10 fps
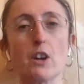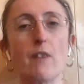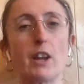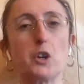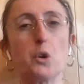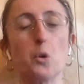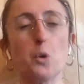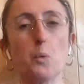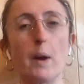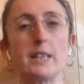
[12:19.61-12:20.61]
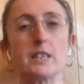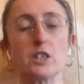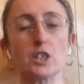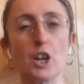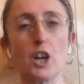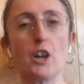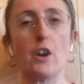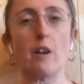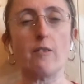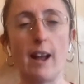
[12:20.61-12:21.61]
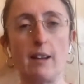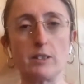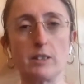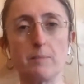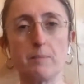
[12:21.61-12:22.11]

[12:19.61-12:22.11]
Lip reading: They can always turn around.